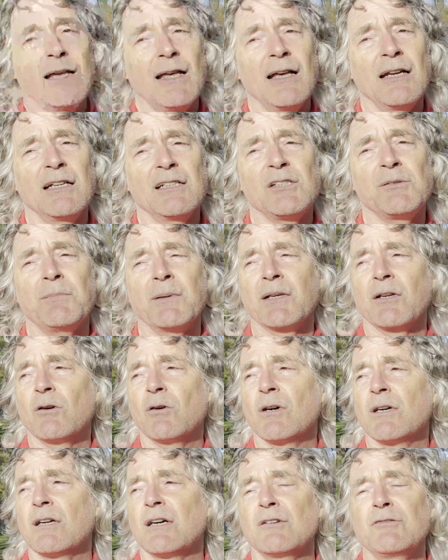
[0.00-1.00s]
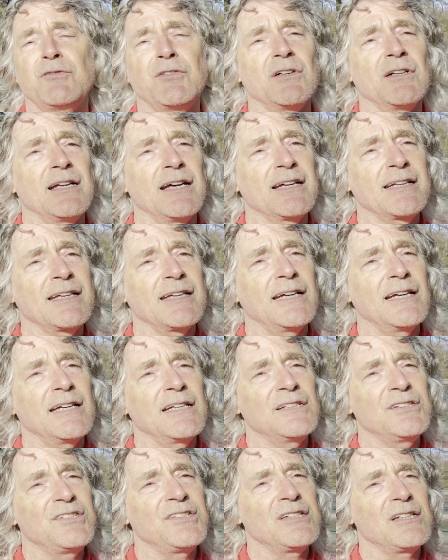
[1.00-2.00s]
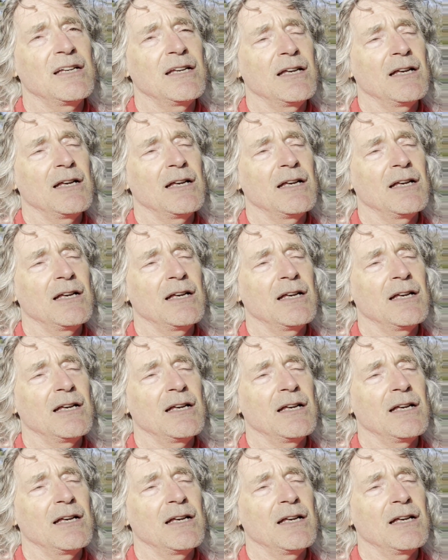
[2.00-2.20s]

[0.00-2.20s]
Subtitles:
And it's been going on for decades.